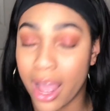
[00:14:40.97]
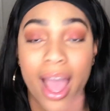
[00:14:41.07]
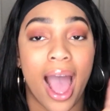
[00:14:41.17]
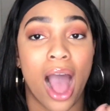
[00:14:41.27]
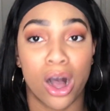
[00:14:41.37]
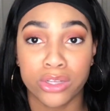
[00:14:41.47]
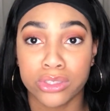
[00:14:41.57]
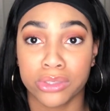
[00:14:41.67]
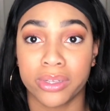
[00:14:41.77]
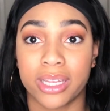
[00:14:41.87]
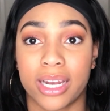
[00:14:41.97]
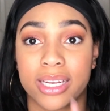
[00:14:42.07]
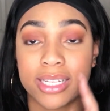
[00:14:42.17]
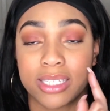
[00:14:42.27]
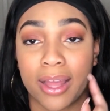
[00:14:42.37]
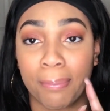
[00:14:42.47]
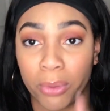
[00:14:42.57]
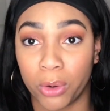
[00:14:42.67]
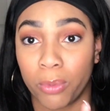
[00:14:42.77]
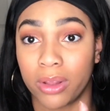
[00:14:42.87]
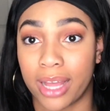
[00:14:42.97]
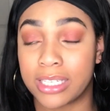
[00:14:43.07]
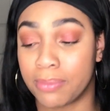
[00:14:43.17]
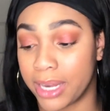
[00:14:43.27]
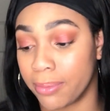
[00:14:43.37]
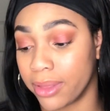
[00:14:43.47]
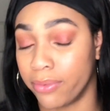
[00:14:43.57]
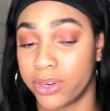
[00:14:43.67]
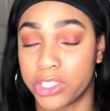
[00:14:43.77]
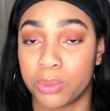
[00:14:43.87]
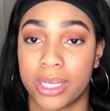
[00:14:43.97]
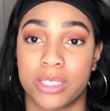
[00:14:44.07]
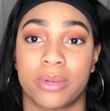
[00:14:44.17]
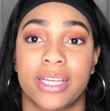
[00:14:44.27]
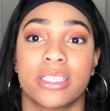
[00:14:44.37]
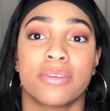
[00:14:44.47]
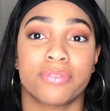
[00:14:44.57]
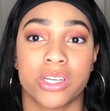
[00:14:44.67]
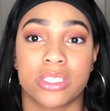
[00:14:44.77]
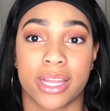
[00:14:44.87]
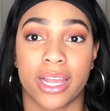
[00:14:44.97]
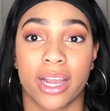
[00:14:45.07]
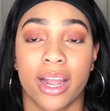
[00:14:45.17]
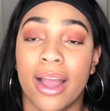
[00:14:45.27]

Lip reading: I also agree that it is a buildable light to medium coverage, because when I did the first layer,